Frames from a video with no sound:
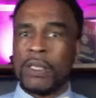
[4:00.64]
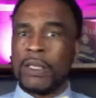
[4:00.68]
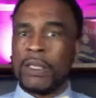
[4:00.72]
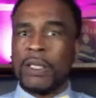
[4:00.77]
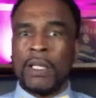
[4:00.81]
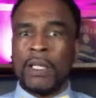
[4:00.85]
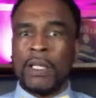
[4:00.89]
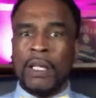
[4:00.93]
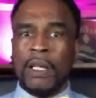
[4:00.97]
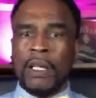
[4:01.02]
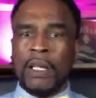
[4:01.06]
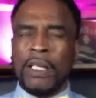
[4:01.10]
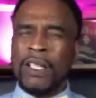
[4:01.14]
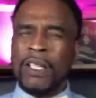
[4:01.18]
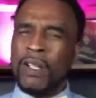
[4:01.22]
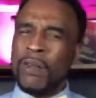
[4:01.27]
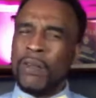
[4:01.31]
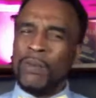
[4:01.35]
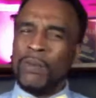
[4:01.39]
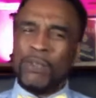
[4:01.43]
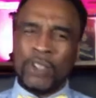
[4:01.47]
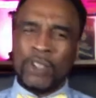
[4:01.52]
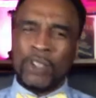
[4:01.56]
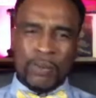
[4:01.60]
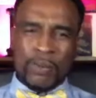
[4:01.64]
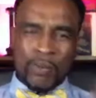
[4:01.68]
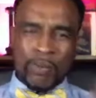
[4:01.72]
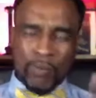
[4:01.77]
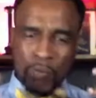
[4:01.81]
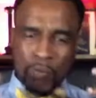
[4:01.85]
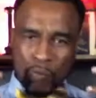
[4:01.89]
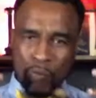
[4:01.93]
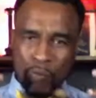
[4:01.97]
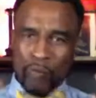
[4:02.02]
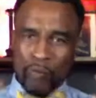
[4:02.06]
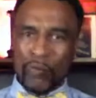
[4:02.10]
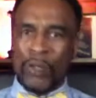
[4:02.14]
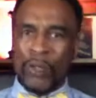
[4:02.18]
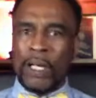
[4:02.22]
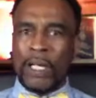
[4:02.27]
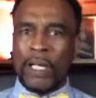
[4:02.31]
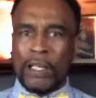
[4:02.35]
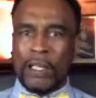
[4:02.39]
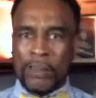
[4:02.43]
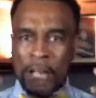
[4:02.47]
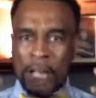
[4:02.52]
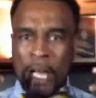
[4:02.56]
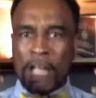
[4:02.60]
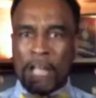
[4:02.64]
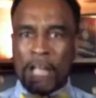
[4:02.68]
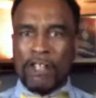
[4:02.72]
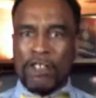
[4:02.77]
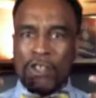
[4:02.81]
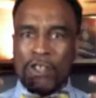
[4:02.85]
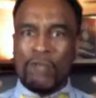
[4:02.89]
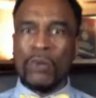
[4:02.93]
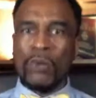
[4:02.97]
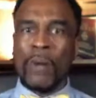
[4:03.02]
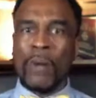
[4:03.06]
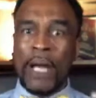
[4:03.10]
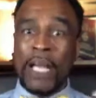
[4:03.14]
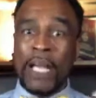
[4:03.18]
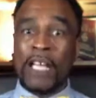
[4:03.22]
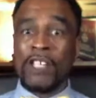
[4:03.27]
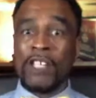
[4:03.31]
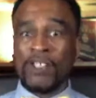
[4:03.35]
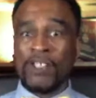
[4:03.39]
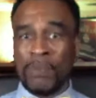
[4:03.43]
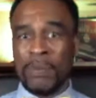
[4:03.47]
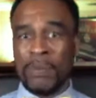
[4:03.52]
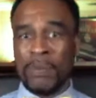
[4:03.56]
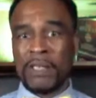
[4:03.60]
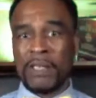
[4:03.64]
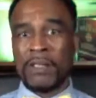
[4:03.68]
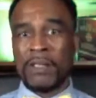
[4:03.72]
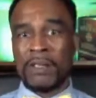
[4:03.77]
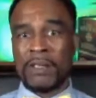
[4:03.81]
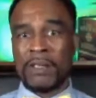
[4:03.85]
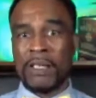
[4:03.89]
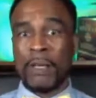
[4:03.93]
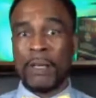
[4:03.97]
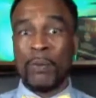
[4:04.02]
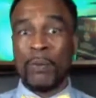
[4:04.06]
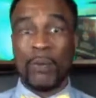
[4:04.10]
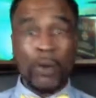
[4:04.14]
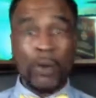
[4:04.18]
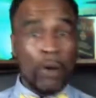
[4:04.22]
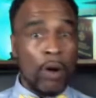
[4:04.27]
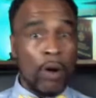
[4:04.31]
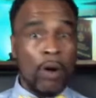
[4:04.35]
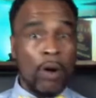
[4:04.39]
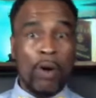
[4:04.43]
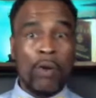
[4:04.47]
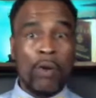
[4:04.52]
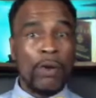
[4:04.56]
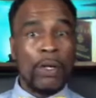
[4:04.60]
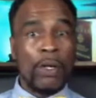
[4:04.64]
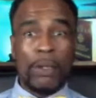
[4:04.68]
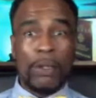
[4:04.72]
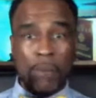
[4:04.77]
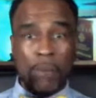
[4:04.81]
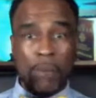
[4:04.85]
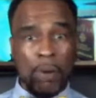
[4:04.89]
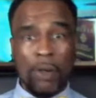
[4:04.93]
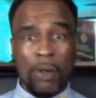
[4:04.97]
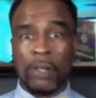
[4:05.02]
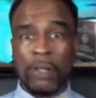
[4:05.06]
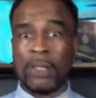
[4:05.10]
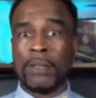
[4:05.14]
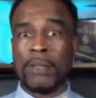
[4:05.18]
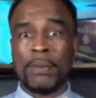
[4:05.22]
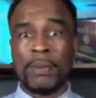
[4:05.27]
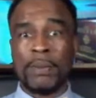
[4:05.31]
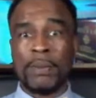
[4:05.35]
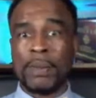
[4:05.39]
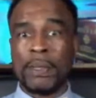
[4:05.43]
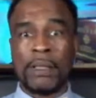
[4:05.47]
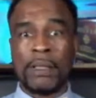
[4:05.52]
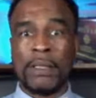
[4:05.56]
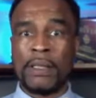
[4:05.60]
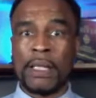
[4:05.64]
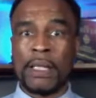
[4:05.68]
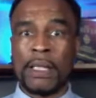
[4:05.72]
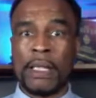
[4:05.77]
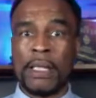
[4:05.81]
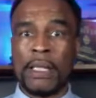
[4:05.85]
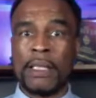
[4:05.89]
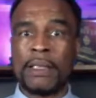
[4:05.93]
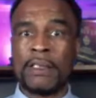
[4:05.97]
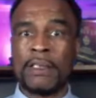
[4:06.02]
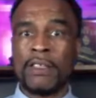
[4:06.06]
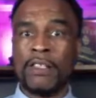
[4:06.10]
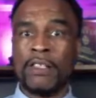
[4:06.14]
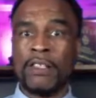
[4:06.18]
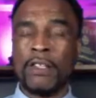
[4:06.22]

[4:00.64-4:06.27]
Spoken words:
and just run that new age business that we're all embarking upon, guys.